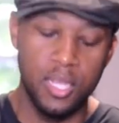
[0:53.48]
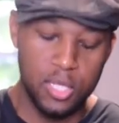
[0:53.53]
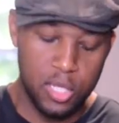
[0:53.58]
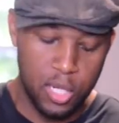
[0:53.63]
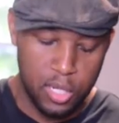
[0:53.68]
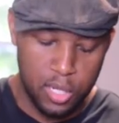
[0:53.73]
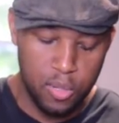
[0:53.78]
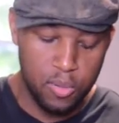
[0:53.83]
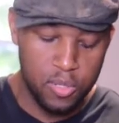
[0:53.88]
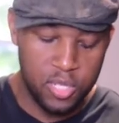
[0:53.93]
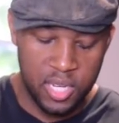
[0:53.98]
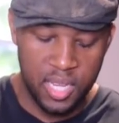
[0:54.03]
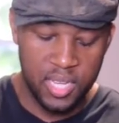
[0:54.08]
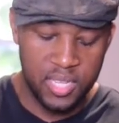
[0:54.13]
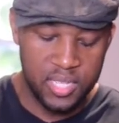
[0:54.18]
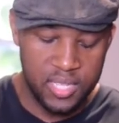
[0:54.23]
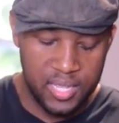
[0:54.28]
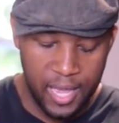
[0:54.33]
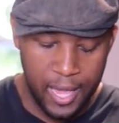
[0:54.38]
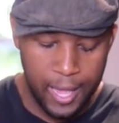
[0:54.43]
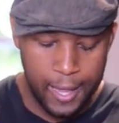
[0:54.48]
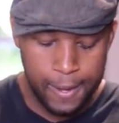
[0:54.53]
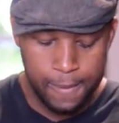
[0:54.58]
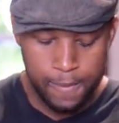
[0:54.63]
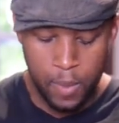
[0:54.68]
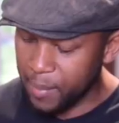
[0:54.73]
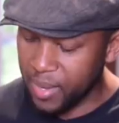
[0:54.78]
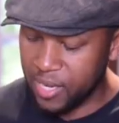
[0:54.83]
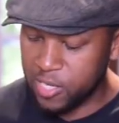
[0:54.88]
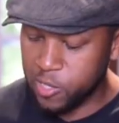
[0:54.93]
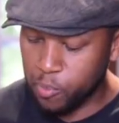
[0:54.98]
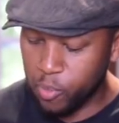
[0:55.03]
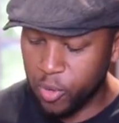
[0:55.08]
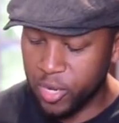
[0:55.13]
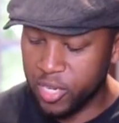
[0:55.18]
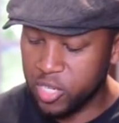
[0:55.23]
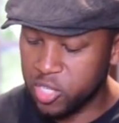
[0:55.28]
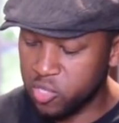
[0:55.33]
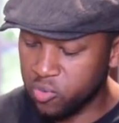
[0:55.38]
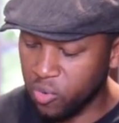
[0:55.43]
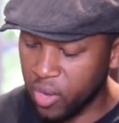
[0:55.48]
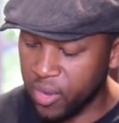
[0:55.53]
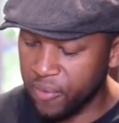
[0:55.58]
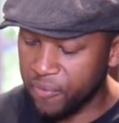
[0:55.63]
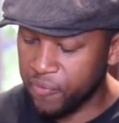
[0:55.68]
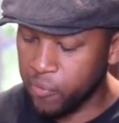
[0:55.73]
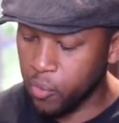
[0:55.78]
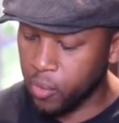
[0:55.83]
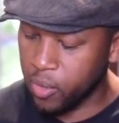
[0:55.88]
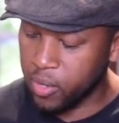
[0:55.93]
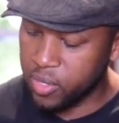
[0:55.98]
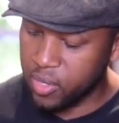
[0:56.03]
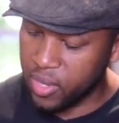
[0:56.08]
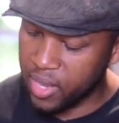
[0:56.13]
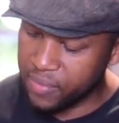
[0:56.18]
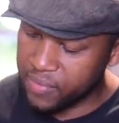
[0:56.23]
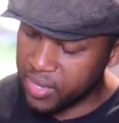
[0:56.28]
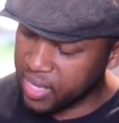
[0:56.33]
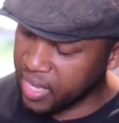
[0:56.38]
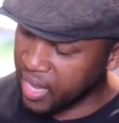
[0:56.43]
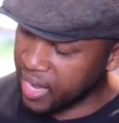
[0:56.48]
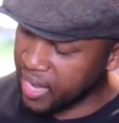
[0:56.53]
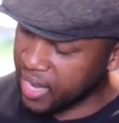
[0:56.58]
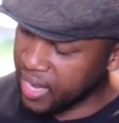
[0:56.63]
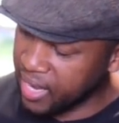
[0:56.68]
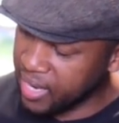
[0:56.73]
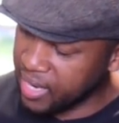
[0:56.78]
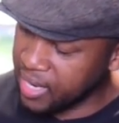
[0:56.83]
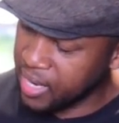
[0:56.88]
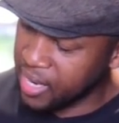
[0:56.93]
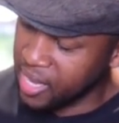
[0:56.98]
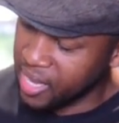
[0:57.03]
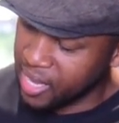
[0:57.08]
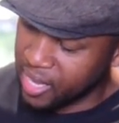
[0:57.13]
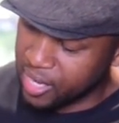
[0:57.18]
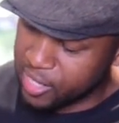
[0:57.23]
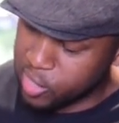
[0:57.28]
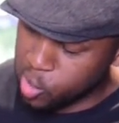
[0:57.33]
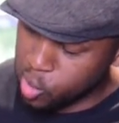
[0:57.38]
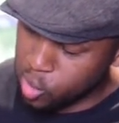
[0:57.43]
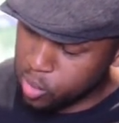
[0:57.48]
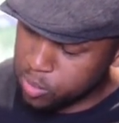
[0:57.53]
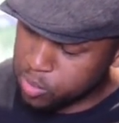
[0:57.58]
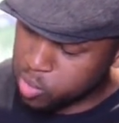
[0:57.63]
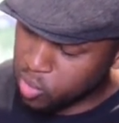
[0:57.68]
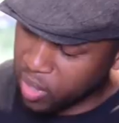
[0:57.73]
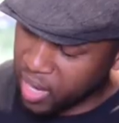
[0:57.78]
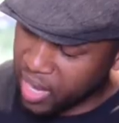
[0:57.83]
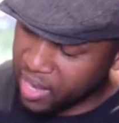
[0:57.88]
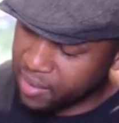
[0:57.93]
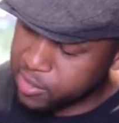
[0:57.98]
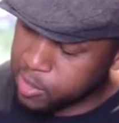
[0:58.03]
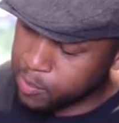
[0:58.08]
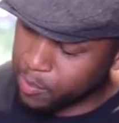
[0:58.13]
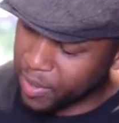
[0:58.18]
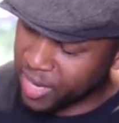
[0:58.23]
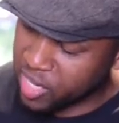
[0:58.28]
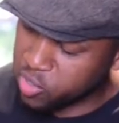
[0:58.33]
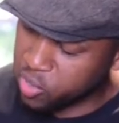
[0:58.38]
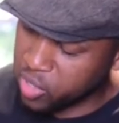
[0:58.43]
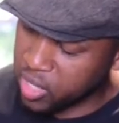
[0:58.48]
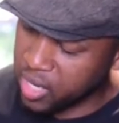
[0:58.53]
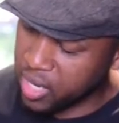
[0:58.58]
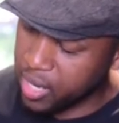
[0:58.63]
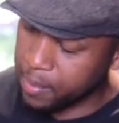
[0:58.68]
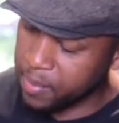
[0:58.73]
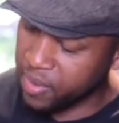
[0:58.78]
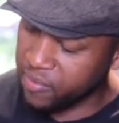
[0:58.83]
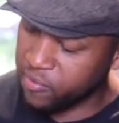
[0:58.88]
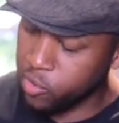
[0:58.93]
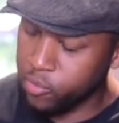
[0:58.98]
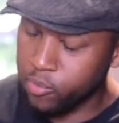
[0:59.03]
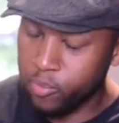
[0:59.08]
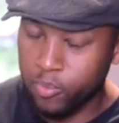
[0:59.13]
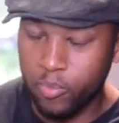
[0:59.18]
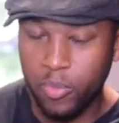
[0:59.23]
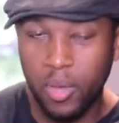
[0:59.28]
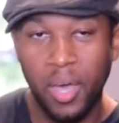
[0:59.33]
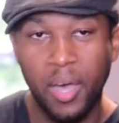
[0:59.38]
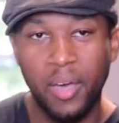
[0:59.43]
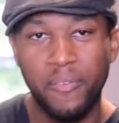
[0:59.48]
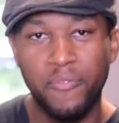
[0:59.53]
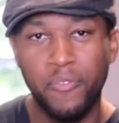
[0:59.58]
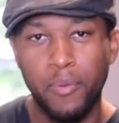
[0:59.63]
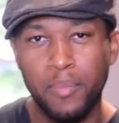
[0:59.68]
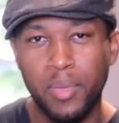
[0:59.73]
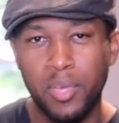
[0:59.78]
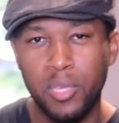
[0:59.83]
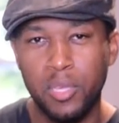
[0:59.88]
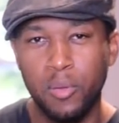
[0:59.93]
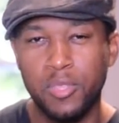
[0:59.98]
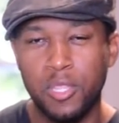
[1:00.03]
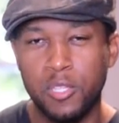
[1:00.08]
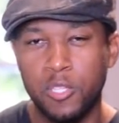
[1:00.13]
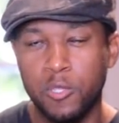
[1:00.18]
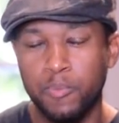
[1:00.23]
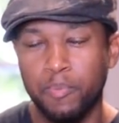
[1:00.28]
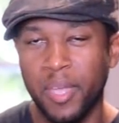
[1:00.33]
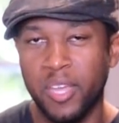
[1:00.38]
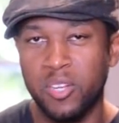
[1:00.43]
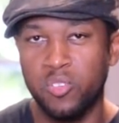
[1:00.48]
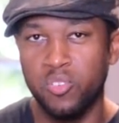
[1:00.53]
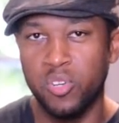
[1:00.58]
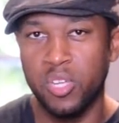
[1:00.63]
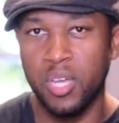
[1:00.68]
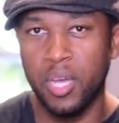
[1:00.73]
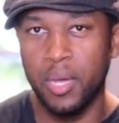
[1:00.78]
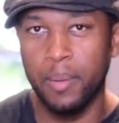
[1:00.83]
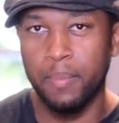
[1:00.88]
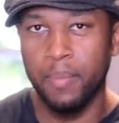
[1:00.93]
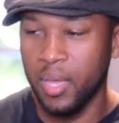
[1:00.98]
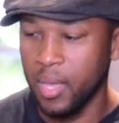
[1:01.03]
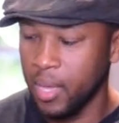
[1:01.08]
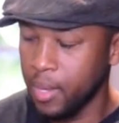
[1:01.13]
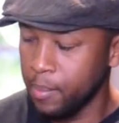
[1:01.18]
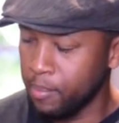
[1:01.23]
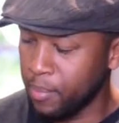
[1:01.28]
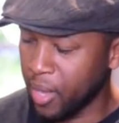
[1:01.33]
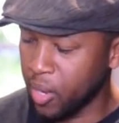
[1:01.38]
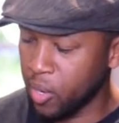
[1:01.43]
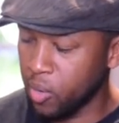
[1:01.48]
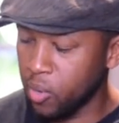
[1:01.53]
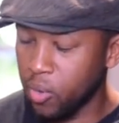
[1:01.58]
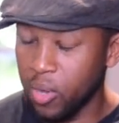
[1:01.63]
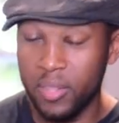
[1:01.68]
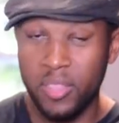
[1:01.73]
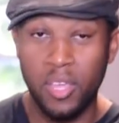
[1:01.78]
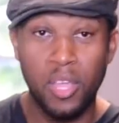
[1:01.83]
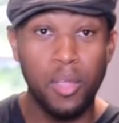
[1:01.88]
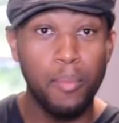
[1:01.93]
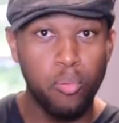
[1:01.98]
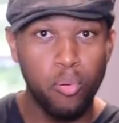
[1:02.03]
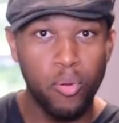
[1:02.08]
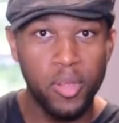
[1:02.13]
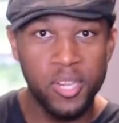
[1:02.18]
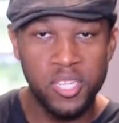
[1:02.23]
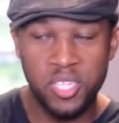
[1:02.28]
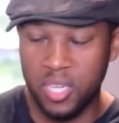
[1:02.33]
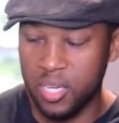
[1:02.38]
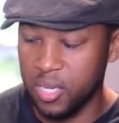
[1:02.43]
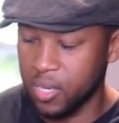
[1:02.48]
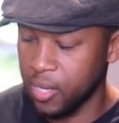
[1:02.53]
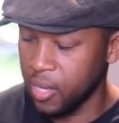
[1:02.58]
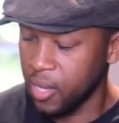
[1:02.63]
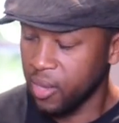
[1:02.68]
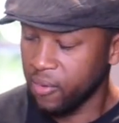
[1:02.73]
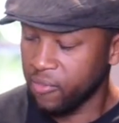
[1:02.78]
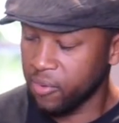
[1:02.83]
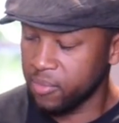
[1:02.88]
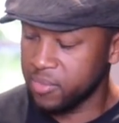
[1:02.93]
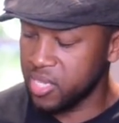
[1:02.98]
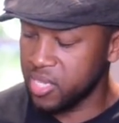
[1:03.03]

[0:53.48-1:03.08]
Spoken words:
to do just that. I mean, it's pretty straightforward. You have a gain, a tube drive, Spectra comp, if you are familiar with the Spectra comp pedal or the compression from